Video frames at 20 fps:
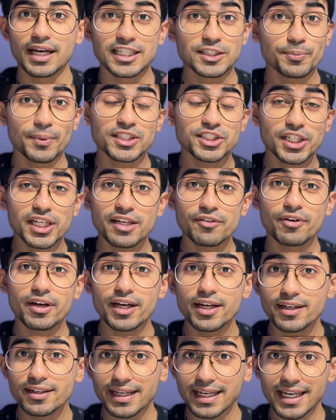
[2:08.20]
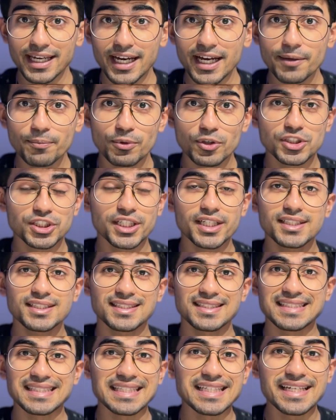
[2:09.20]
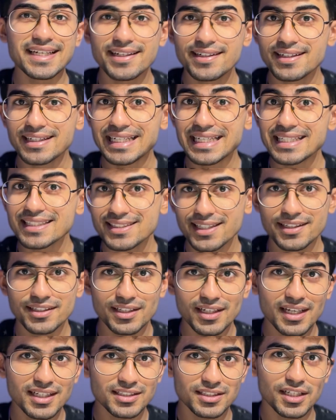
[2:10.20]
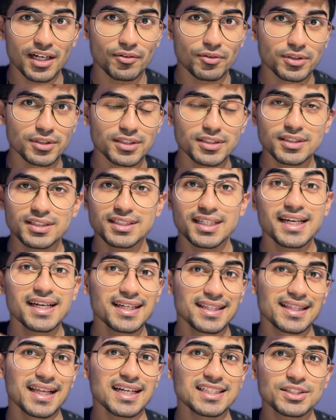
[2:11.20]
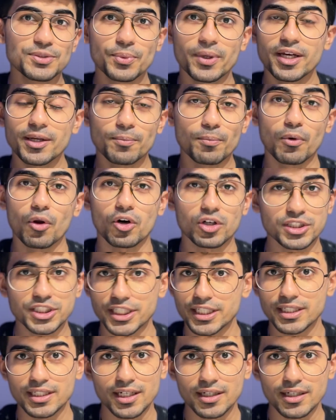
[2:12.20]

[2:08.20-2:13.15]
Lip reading: Especially where AI projects need decentralized governance, that's where blockchain